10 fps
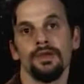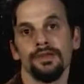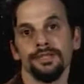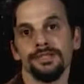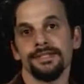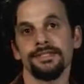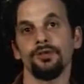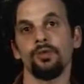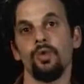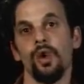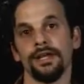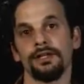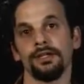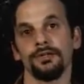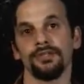This is still quite
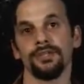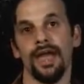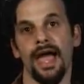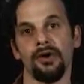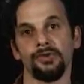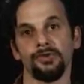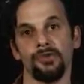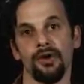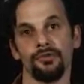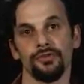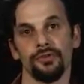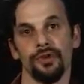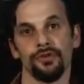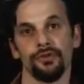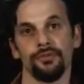close to the house or other
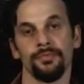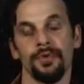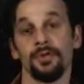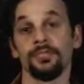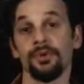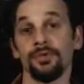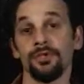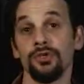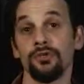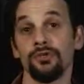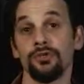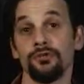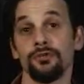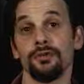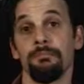structure, so is used
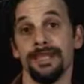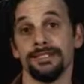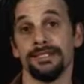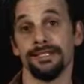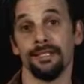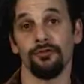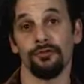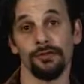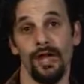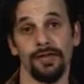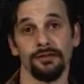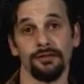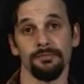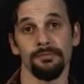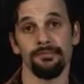for domestic self-reliance.
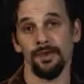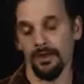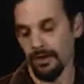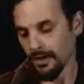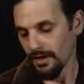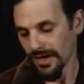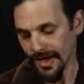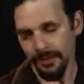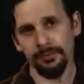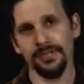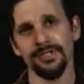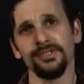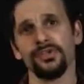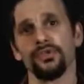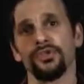The elements in
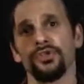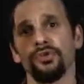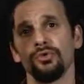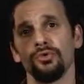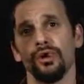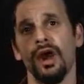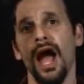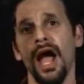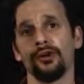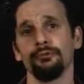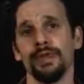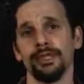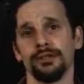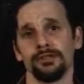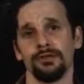Zone 2 are higher
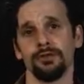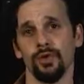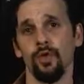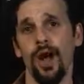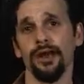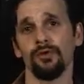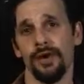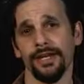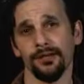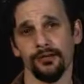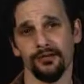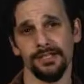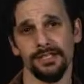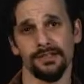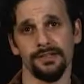maintenance and require regular
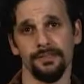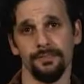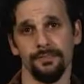visits.